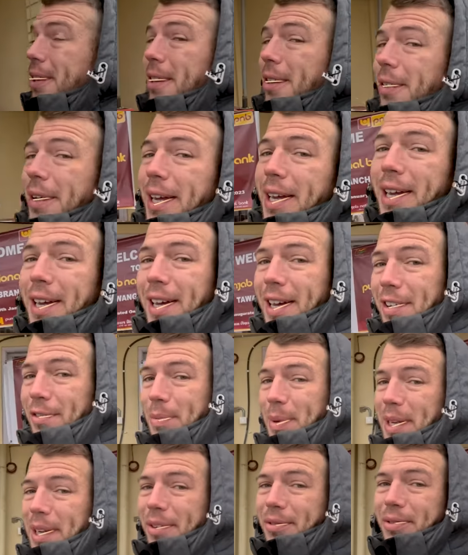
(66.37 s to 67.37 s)
going, I've
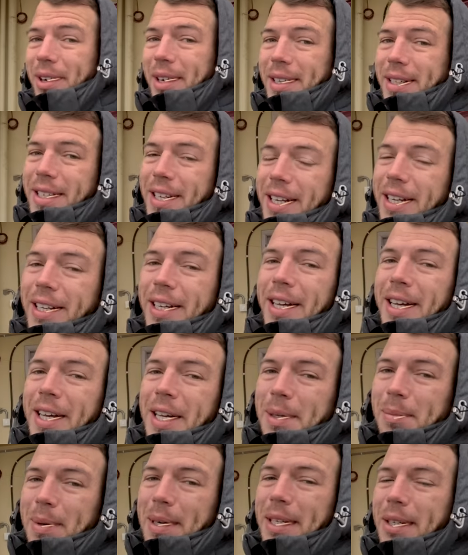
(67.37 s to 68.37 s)
been invited
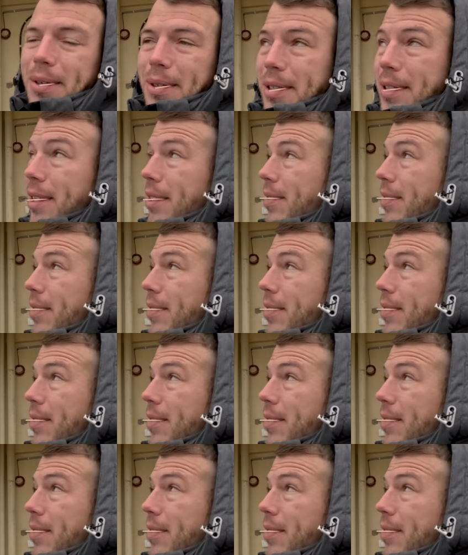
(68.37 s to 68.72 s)
by those